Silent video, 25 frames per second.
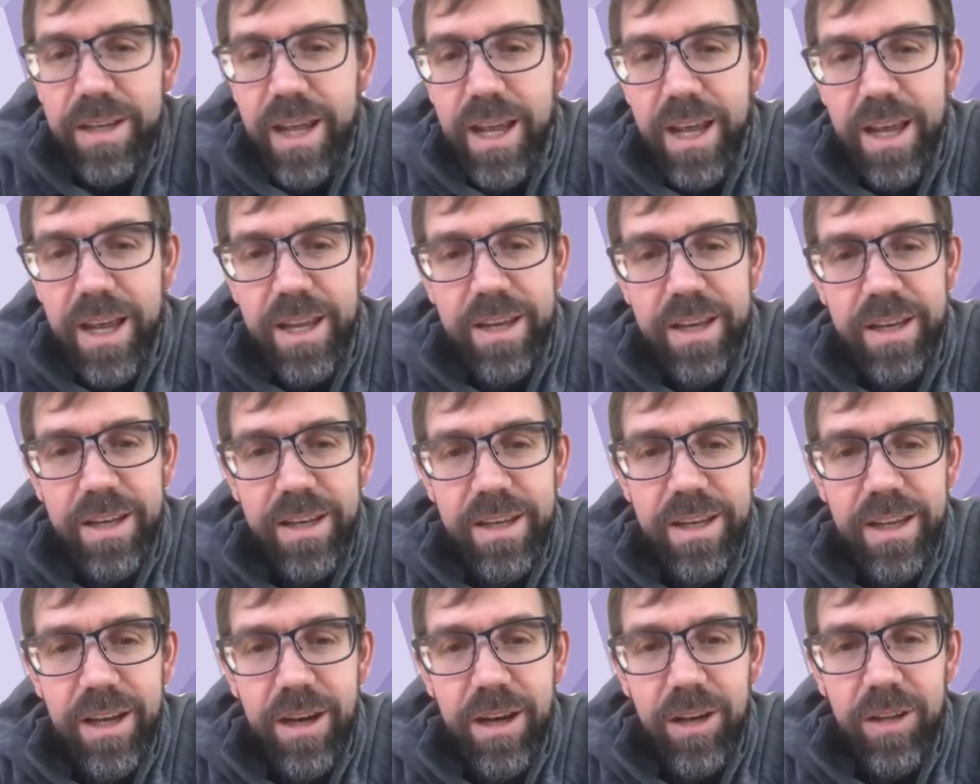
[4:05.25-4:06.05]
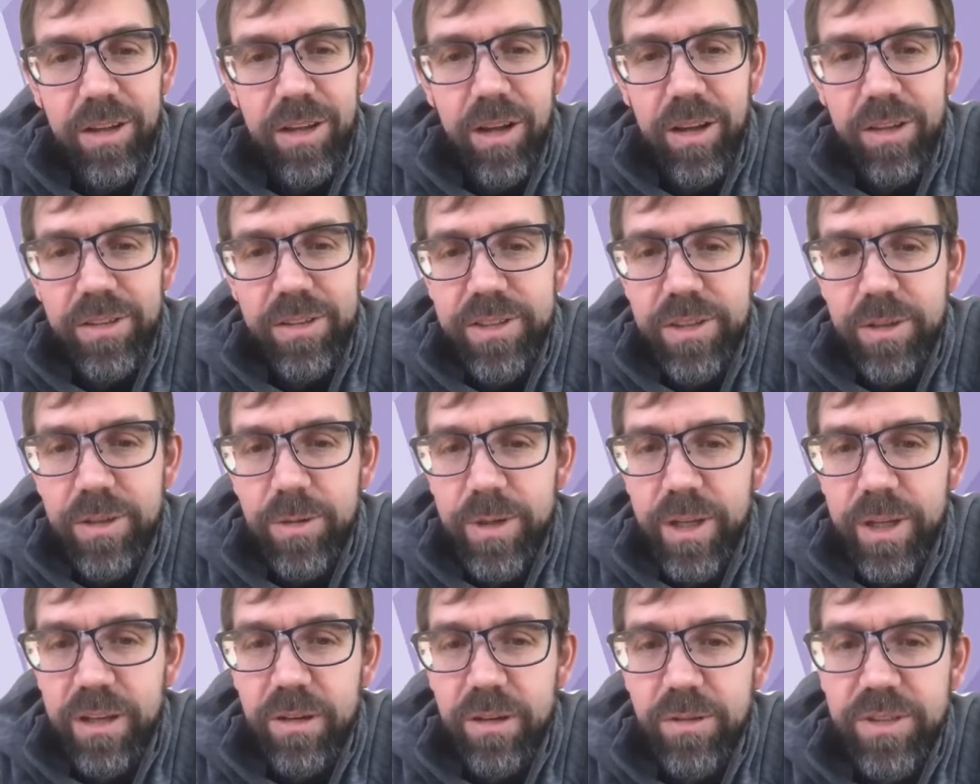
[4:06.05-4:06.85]
and also,
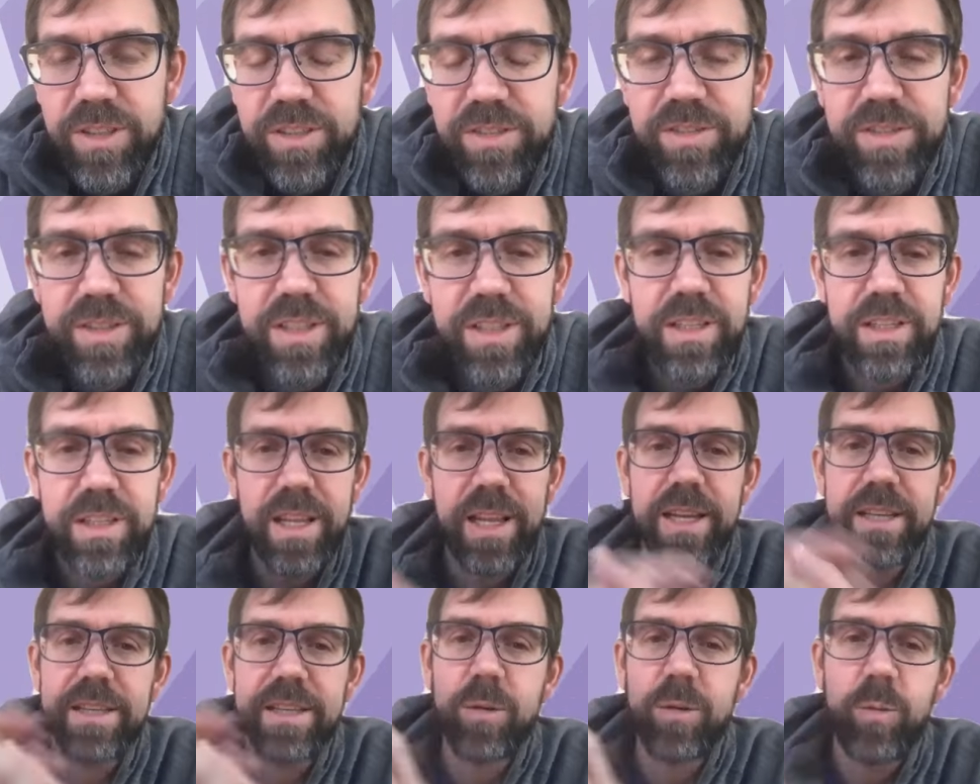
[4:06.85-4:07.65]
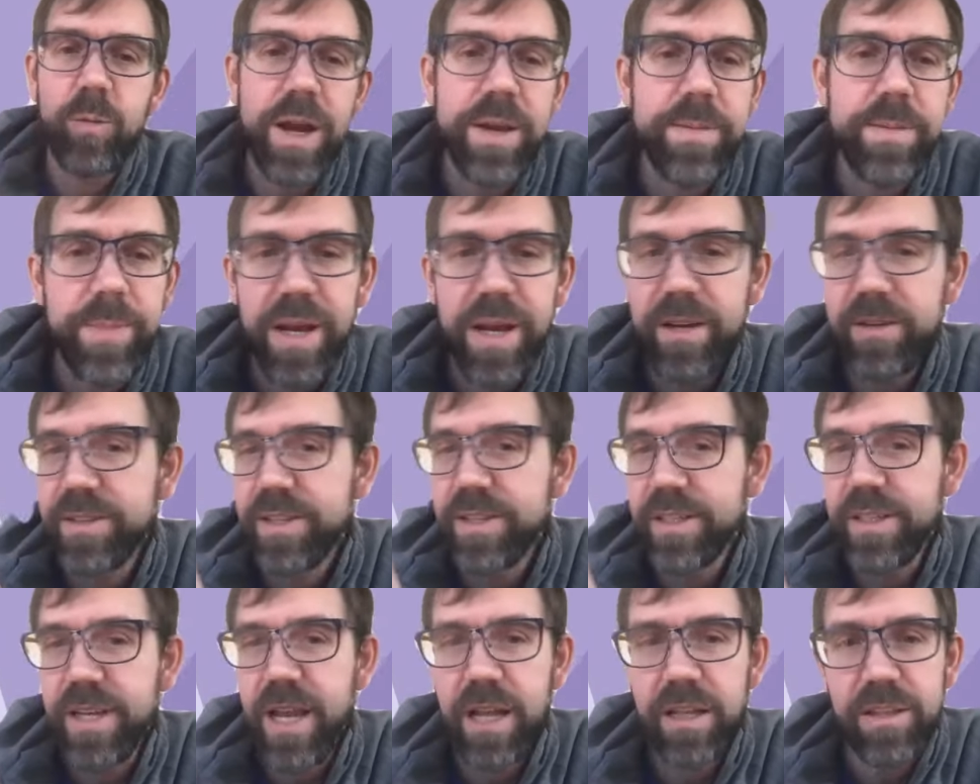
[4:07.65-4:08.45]
to see like the white
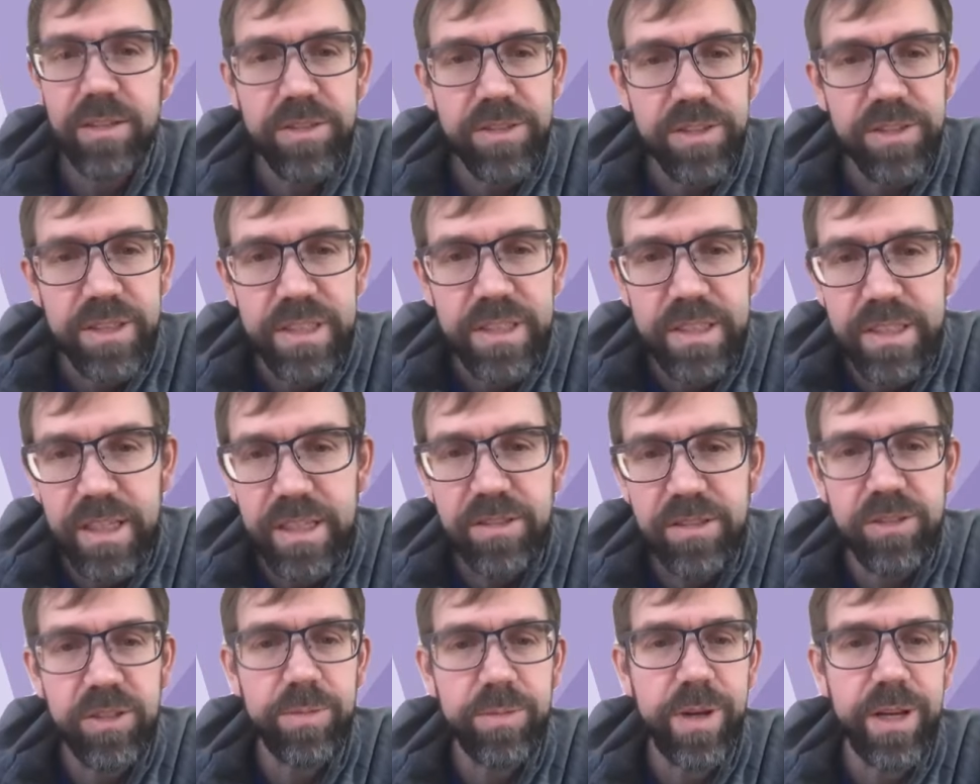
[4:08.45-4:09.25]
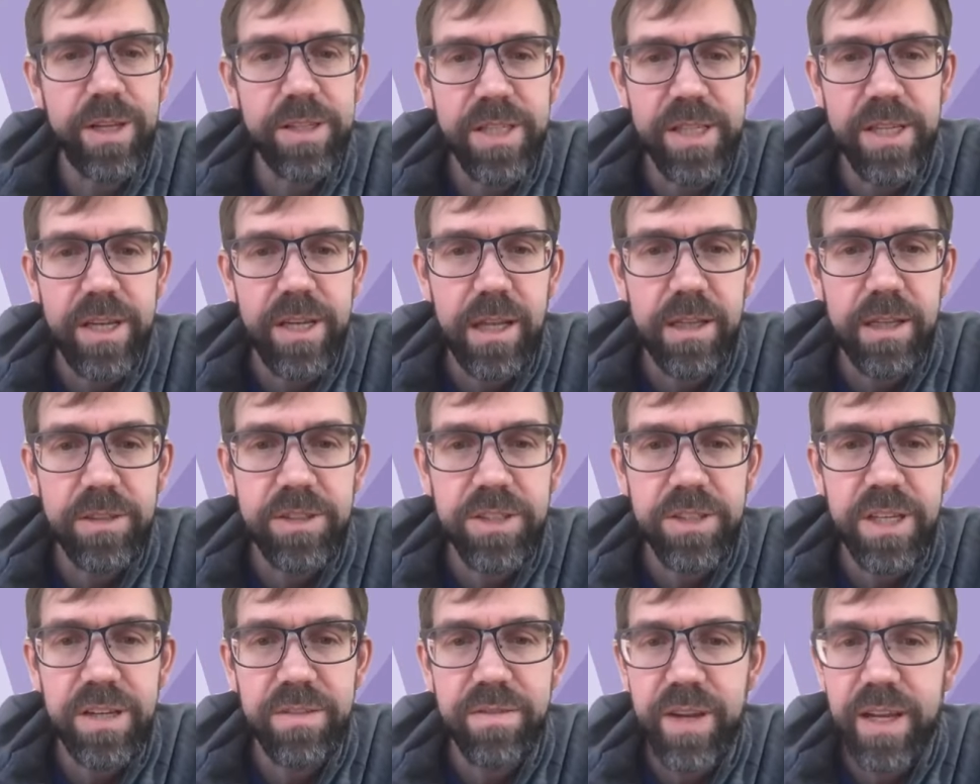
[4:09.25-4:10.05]
biotechnology, industrial
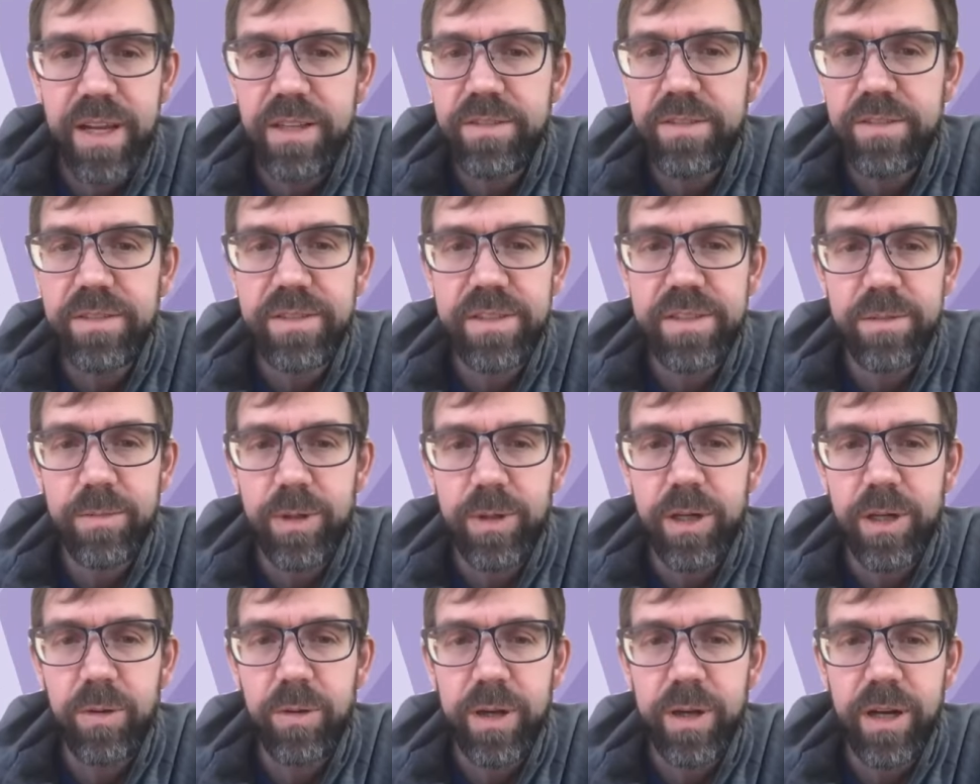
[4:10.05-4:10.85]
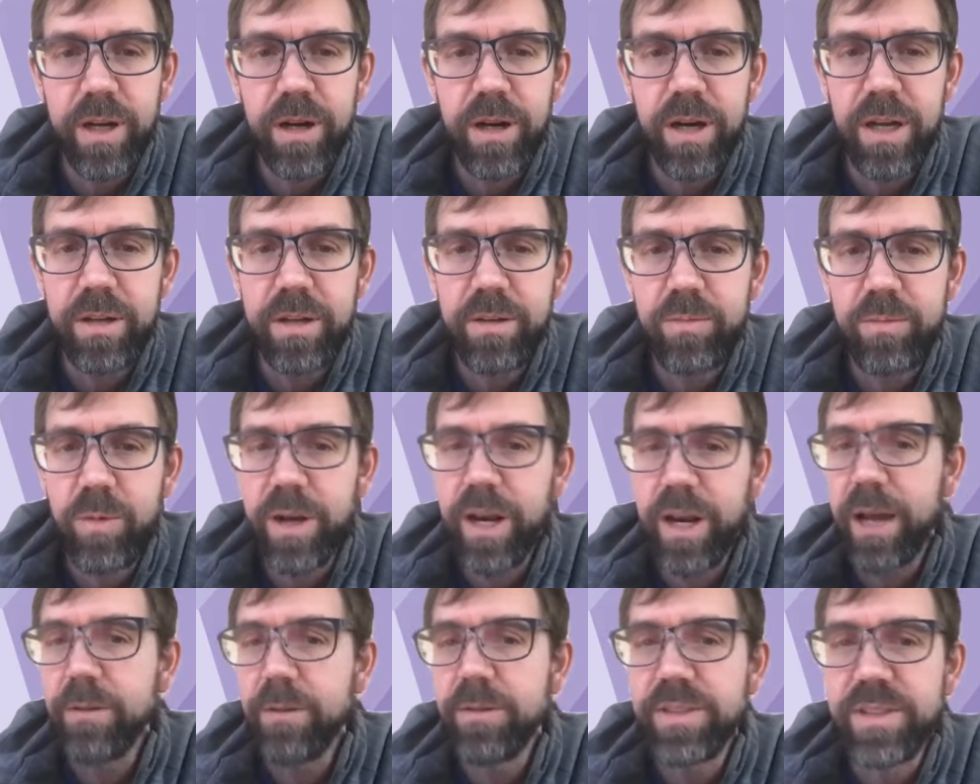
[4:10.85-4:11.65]
biotechnology advances that were going on
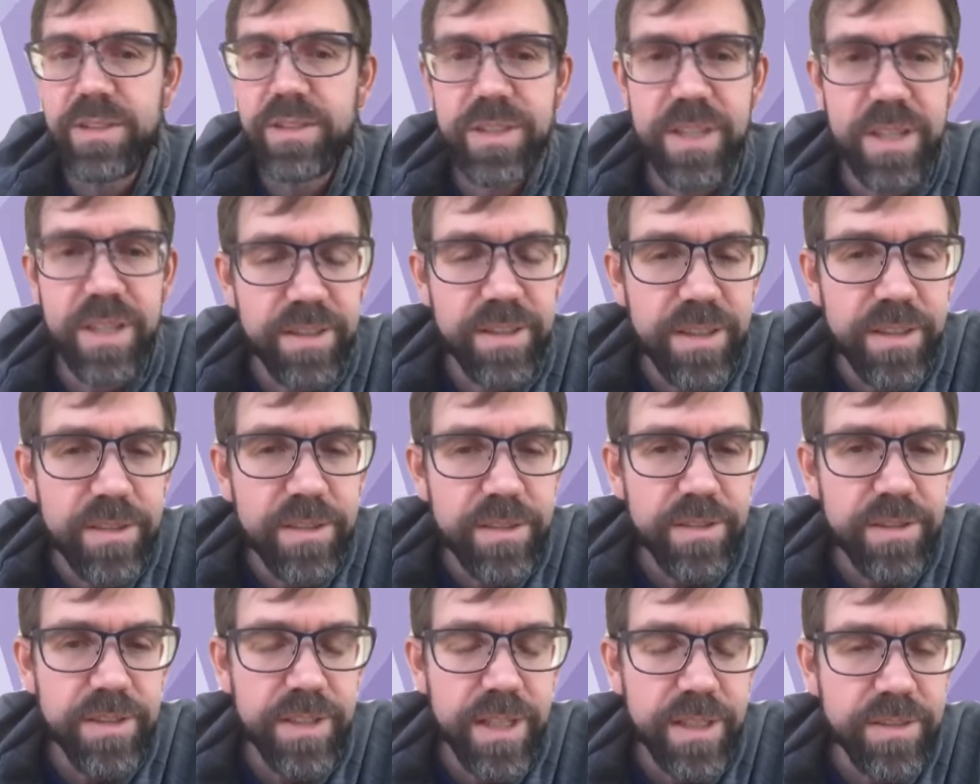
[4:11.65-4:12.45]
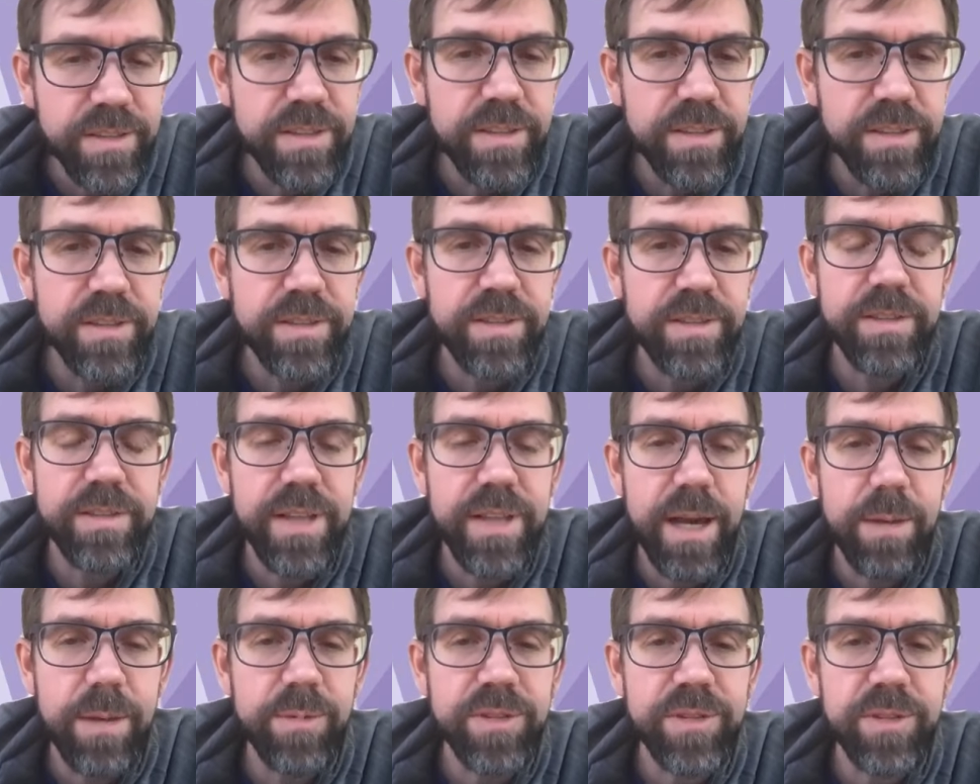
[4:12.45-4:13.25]
when I was in Jens Nielsen's
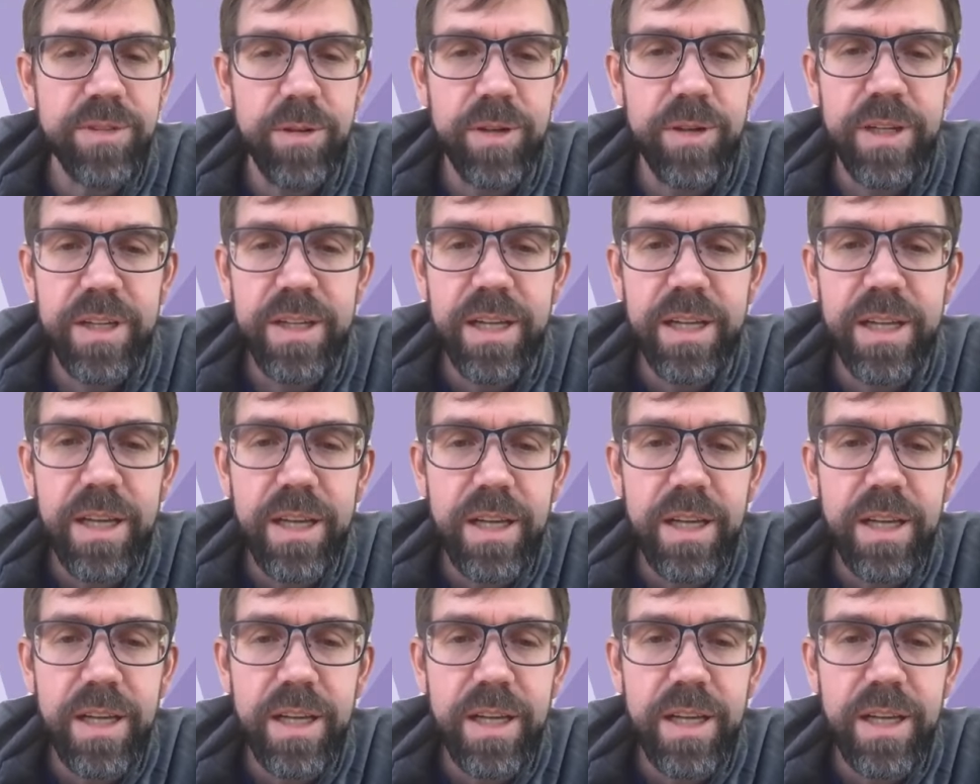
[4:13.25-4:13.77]
laboratory,